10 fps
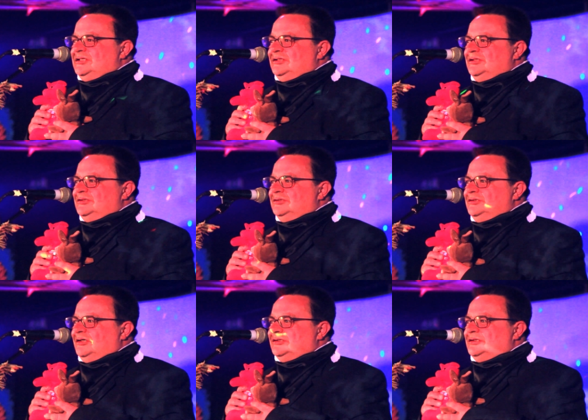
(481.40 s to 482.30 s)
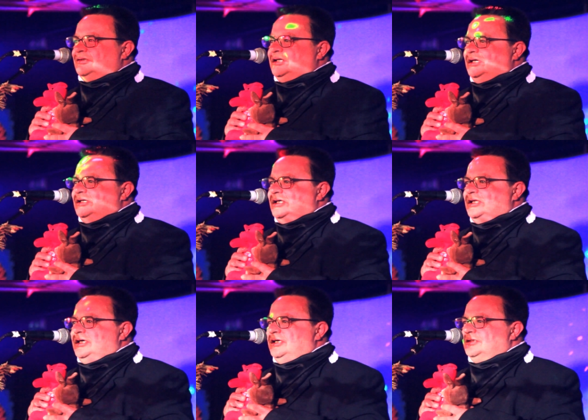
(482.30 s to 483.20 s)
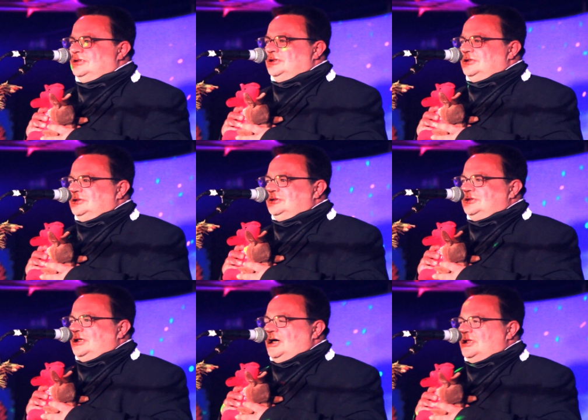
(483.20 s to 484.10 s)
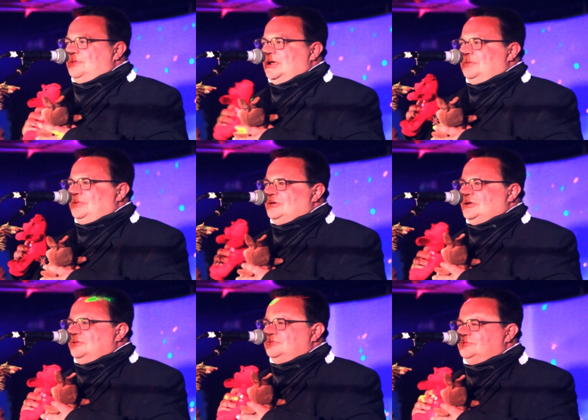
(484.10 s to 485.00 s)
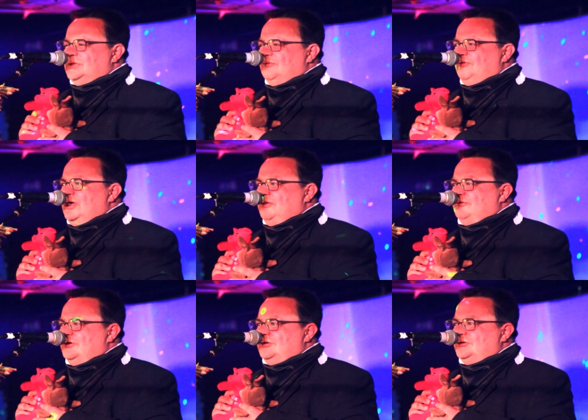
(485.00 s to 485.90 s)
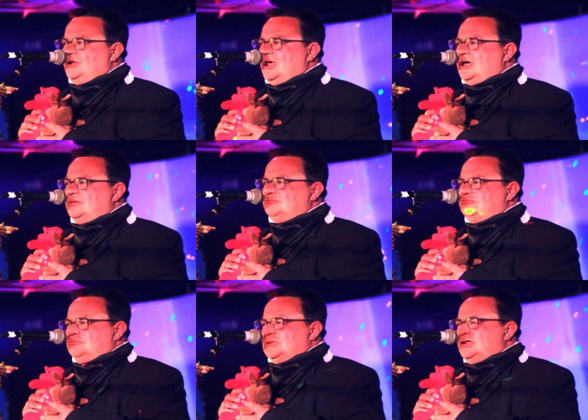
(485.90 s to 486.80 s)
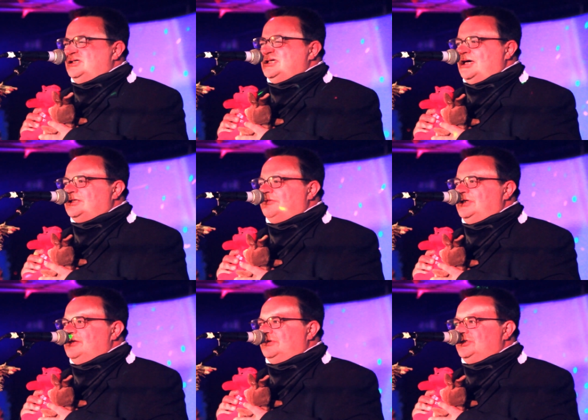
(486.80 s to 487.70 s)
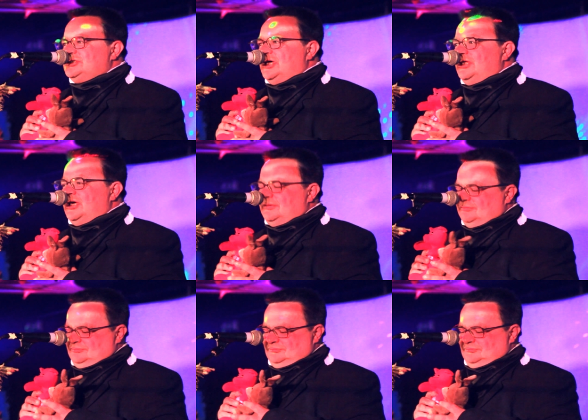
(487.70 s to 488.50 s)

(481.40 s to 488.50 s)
and not looking at any other people and being faithful and all that?" He said, "I don't really want to say that."